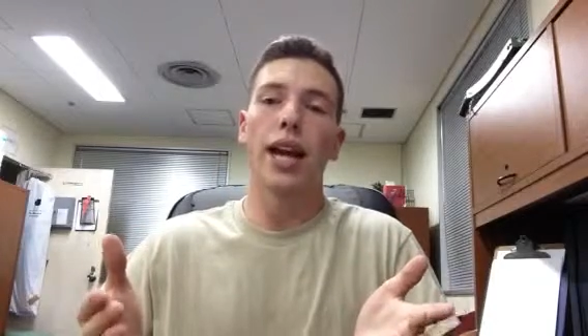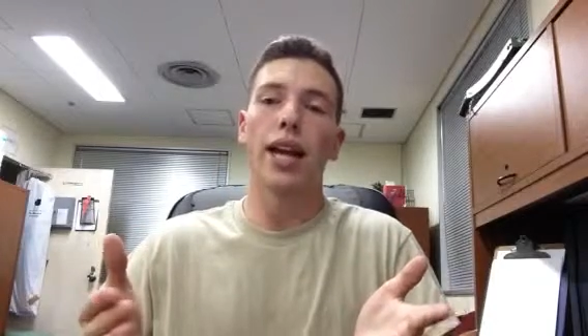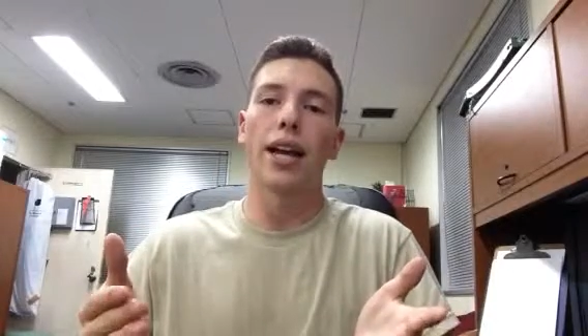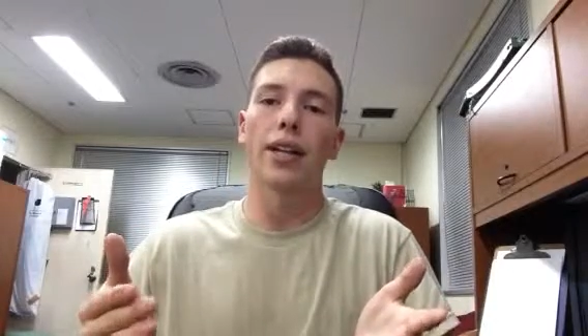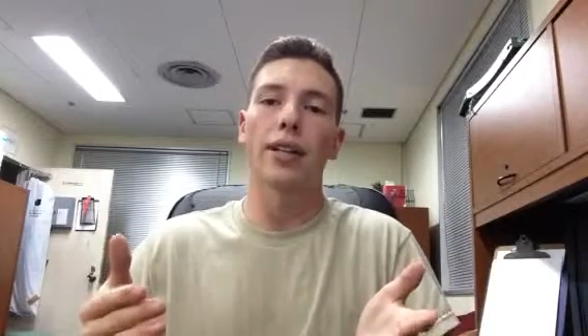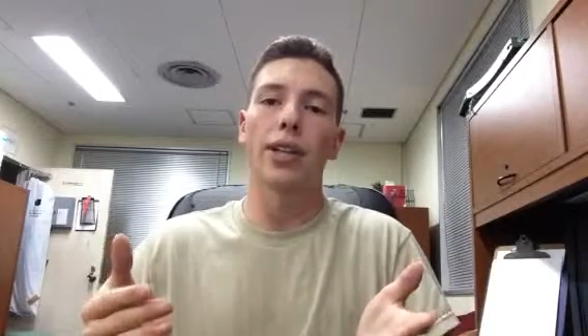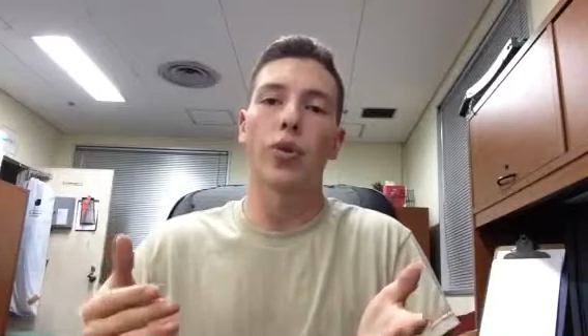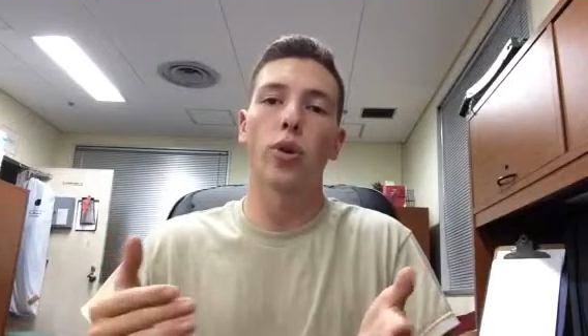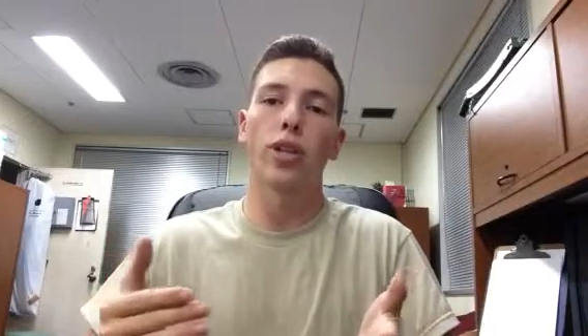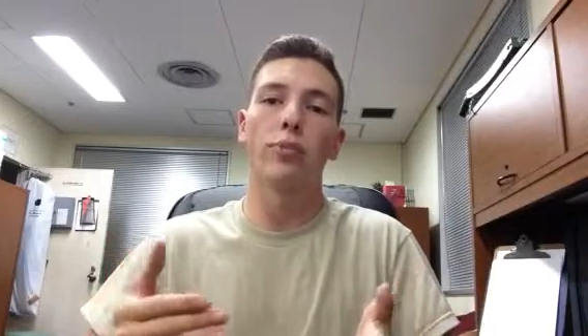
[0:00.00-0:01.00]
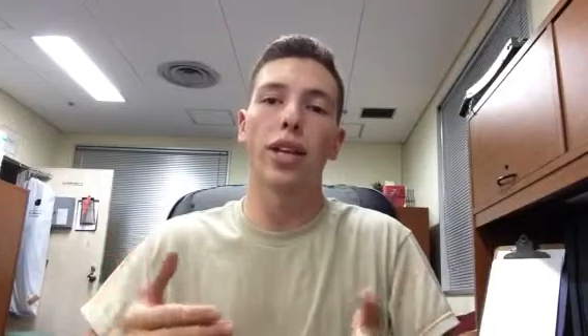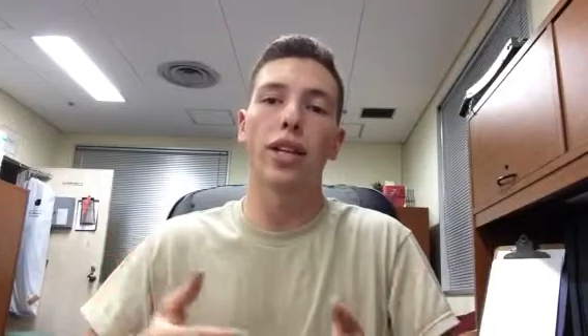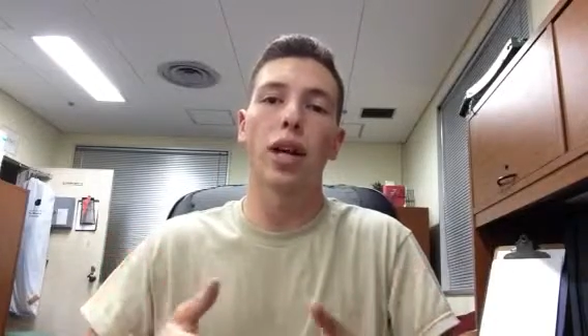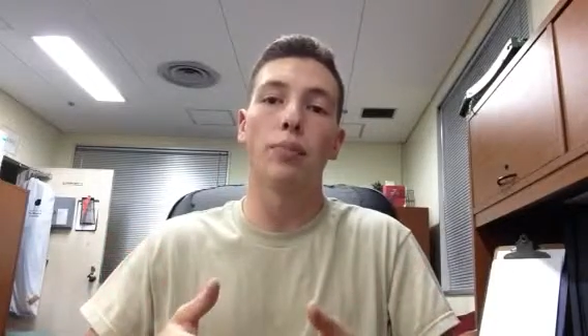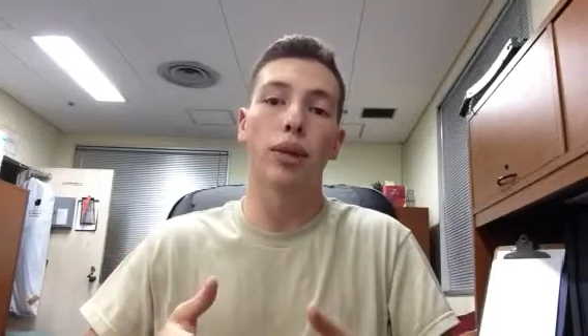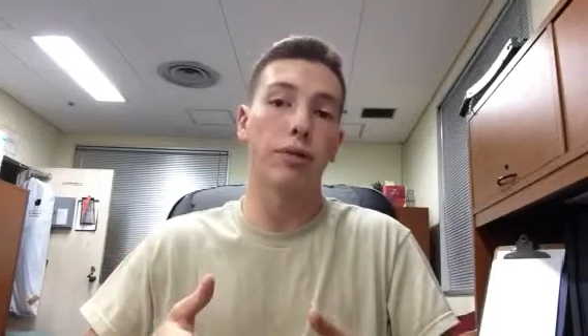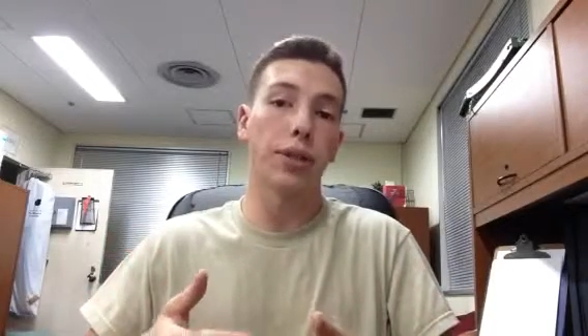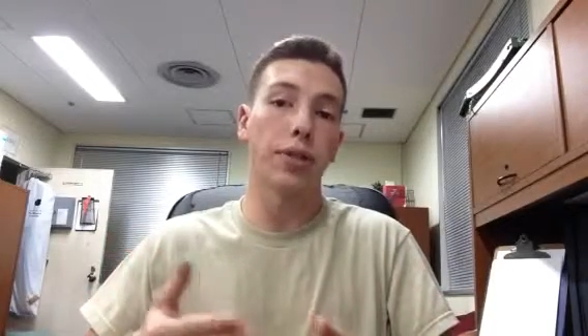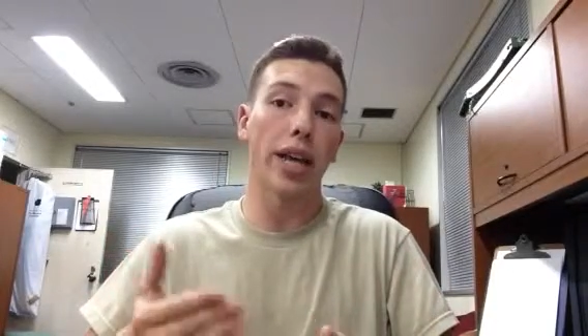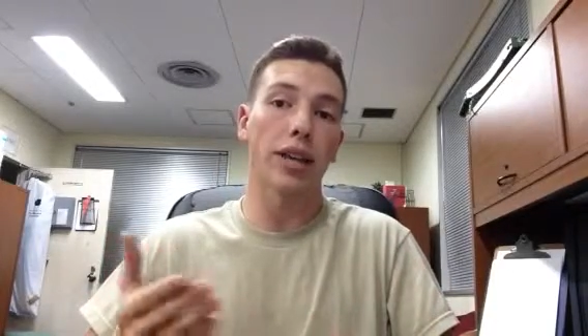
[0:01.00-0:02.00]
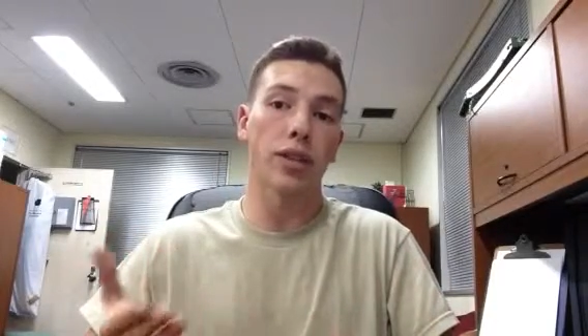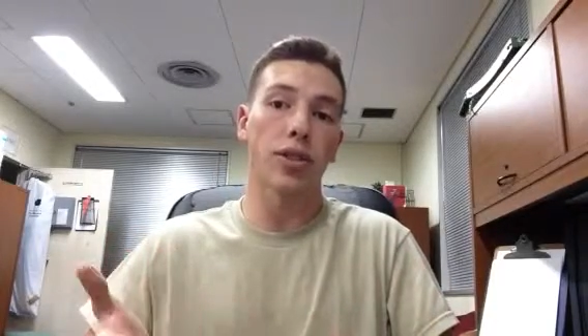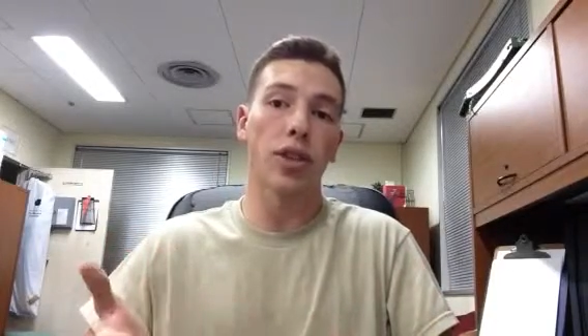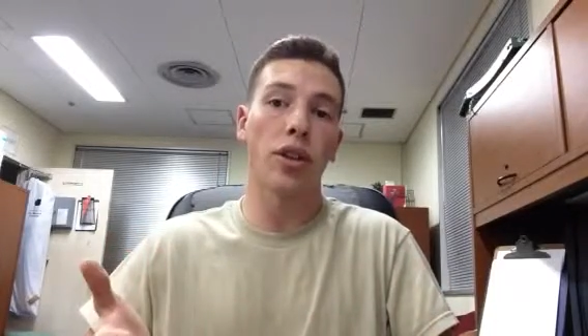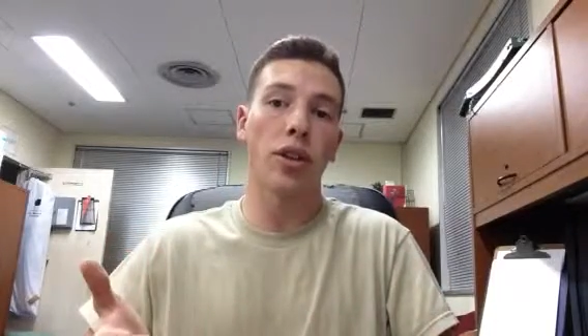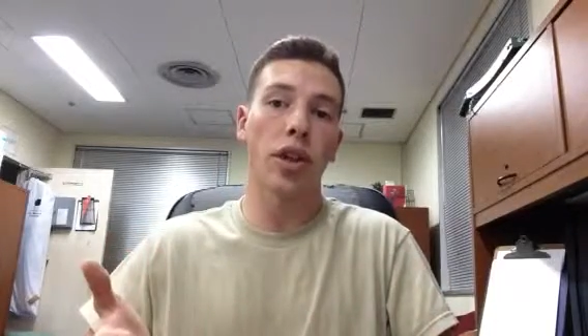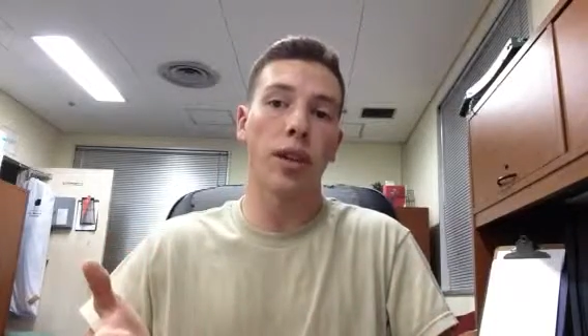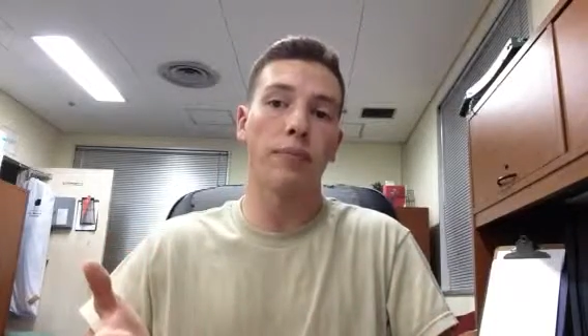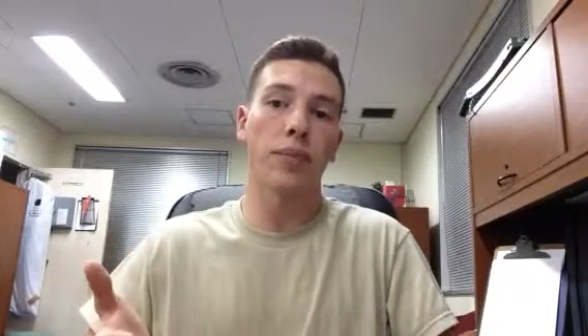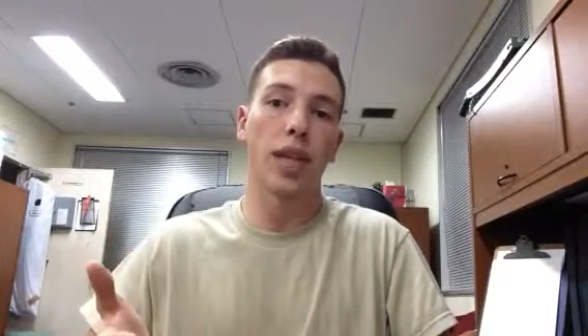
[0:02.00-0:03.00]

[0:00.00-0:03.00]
And in order to make it up, they would do that on Sunday.